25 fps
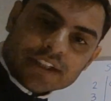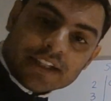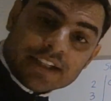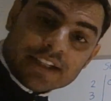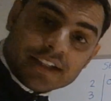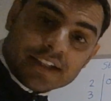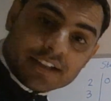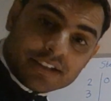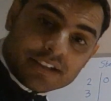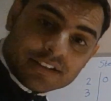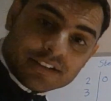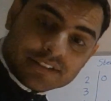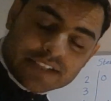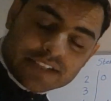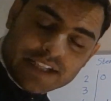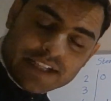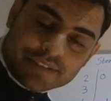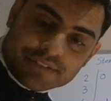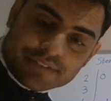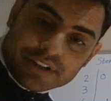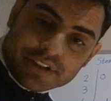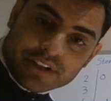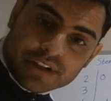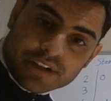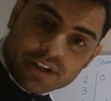It didn't take
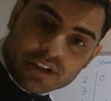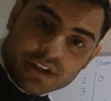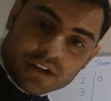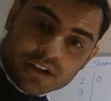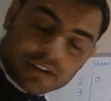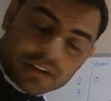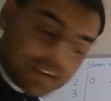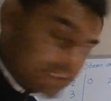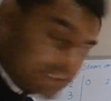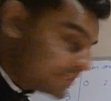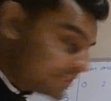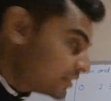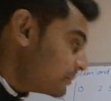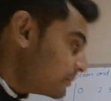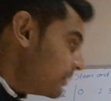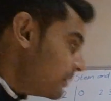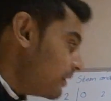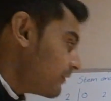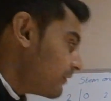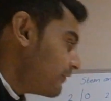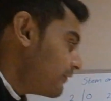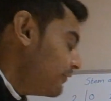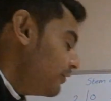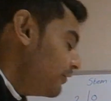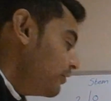very long, it's
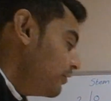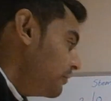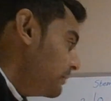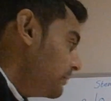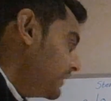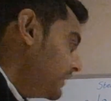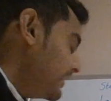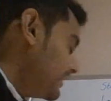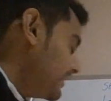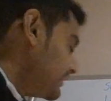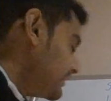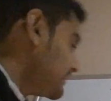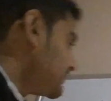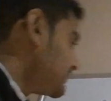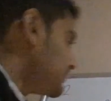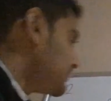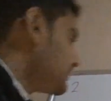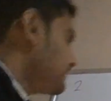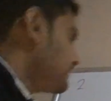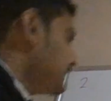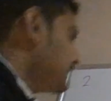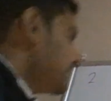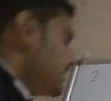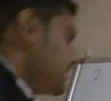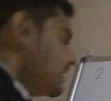about 4 minutes.
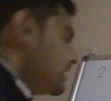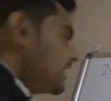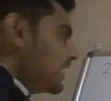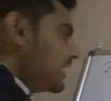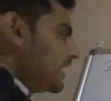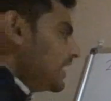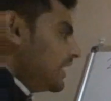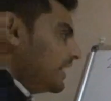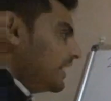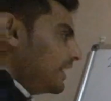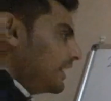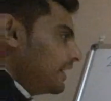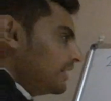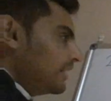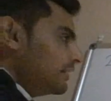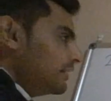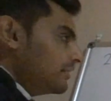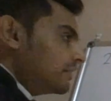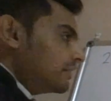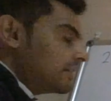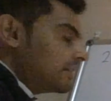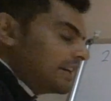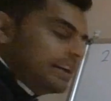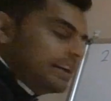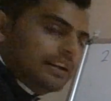
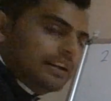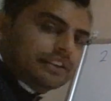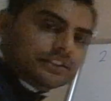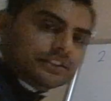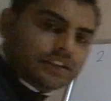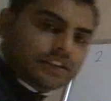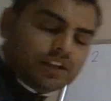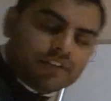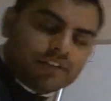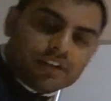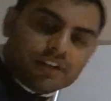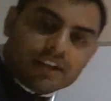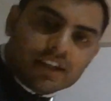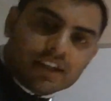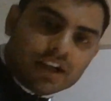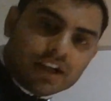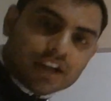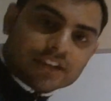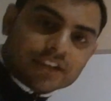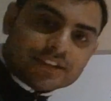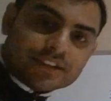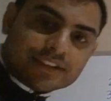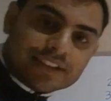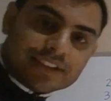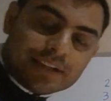And as a
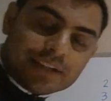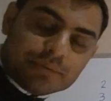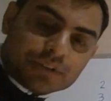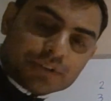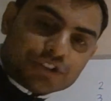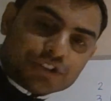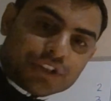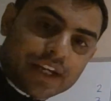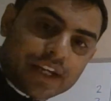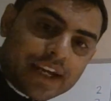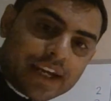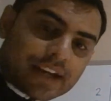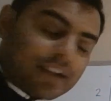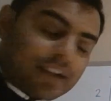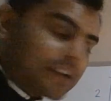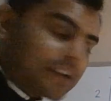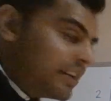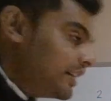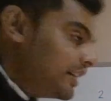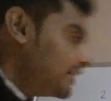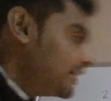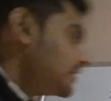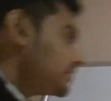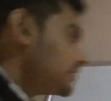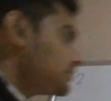last double check,
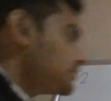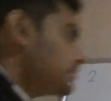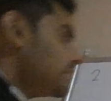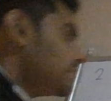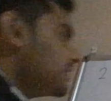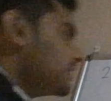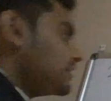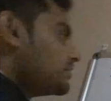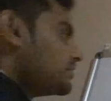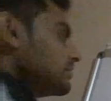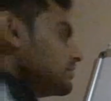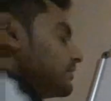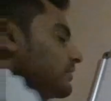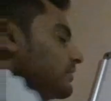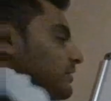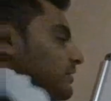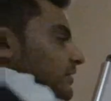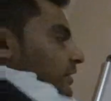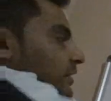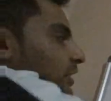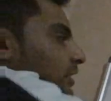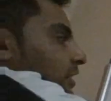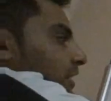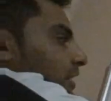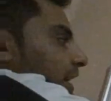I just want to
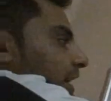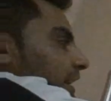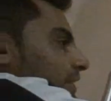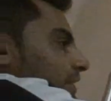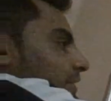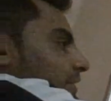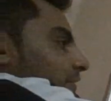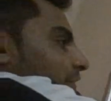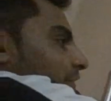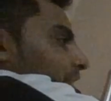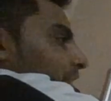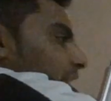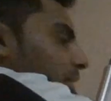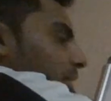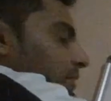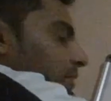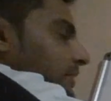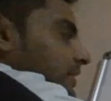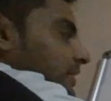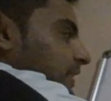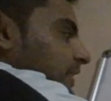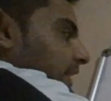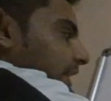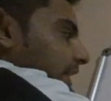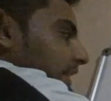look at the
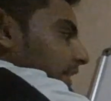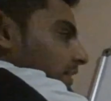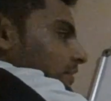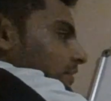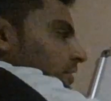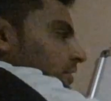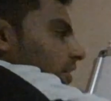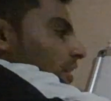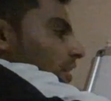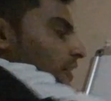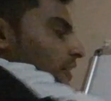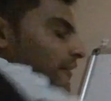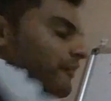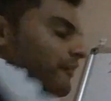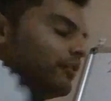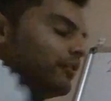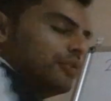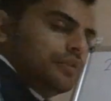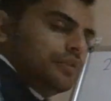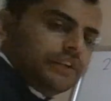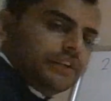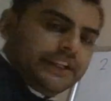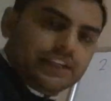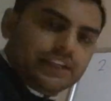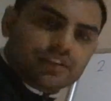frequencies
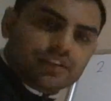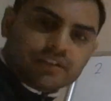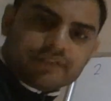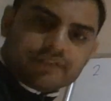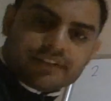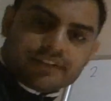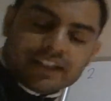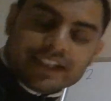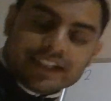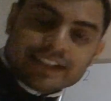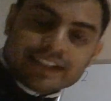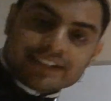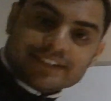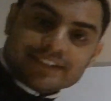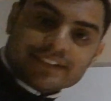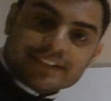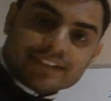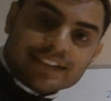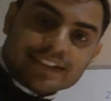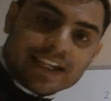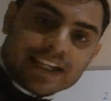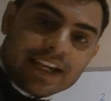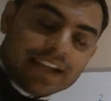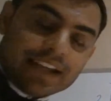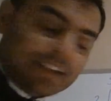for each of these
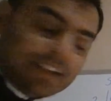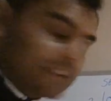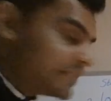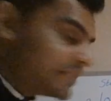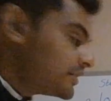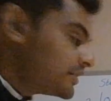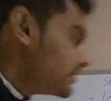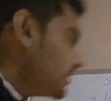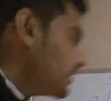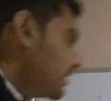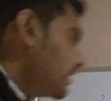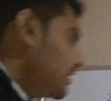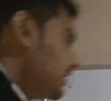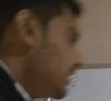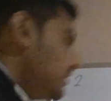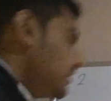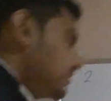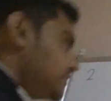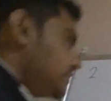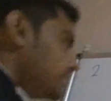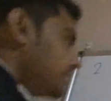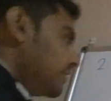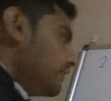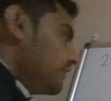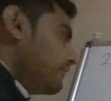tens.
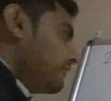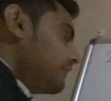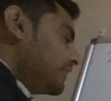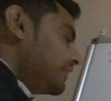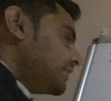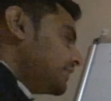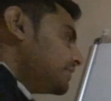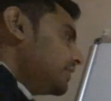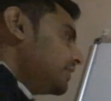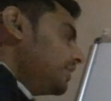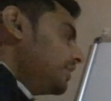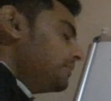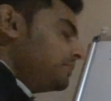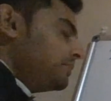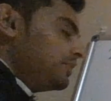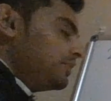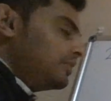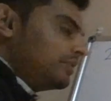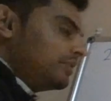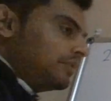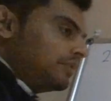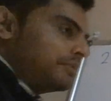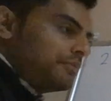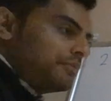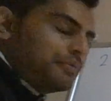So for
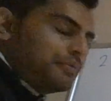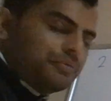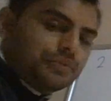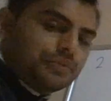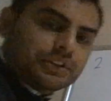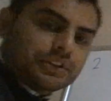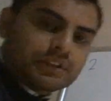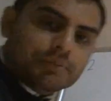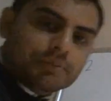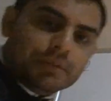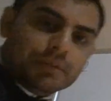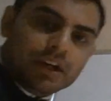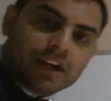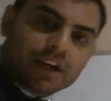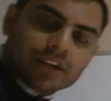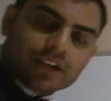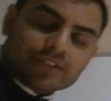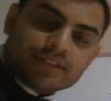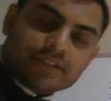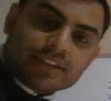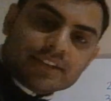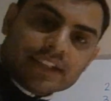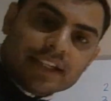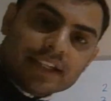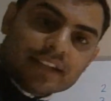example, with the
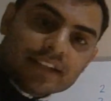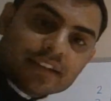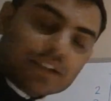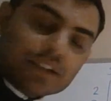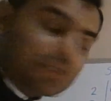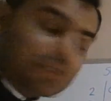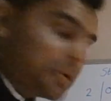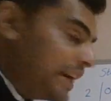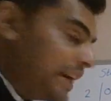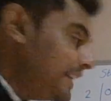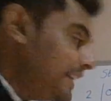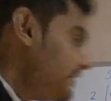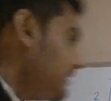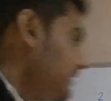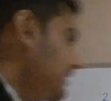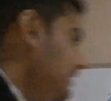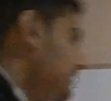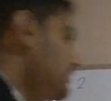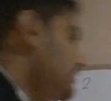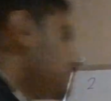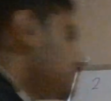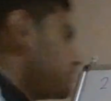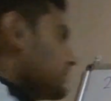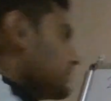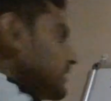marks in the
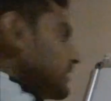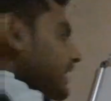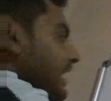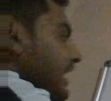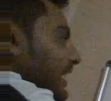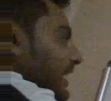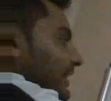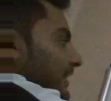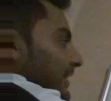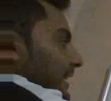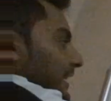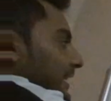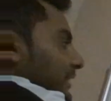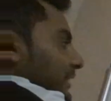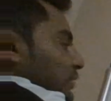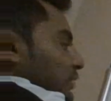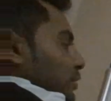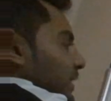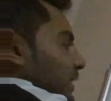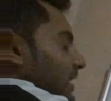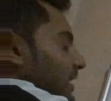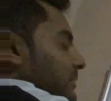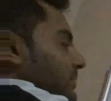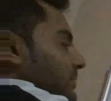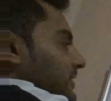20s, we had a
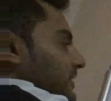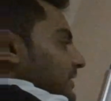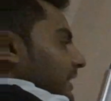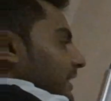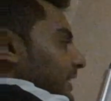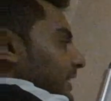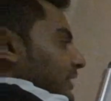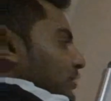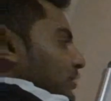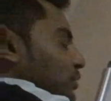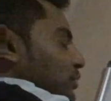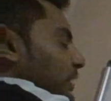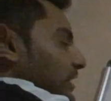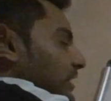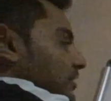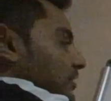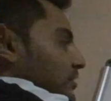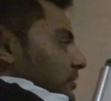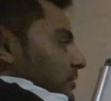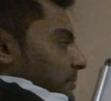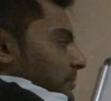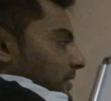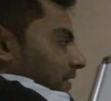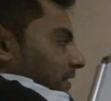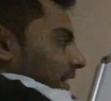20%,
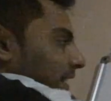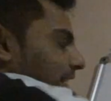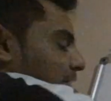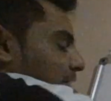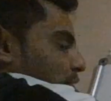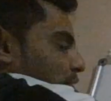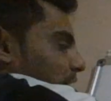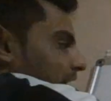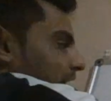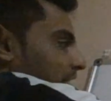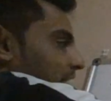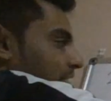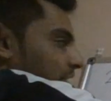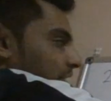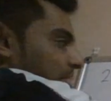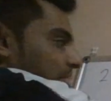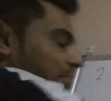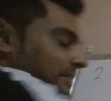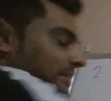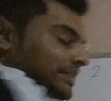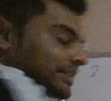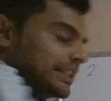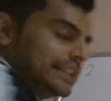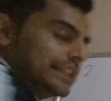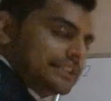22%,
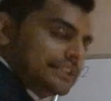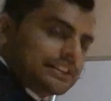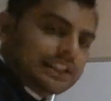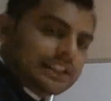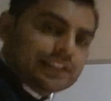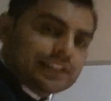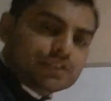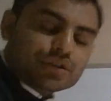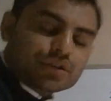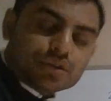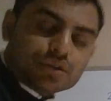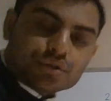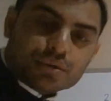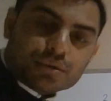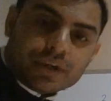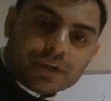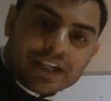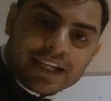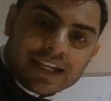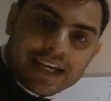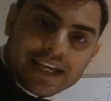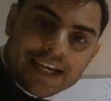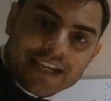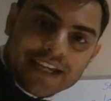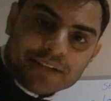23%, and
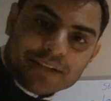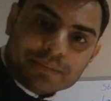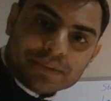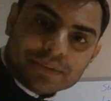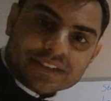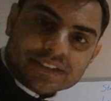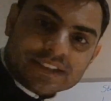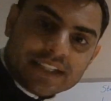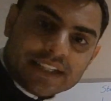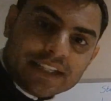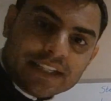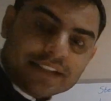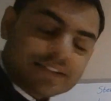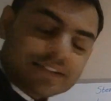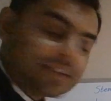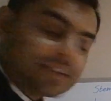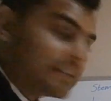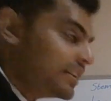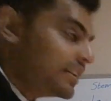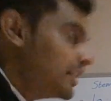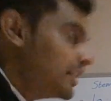28%.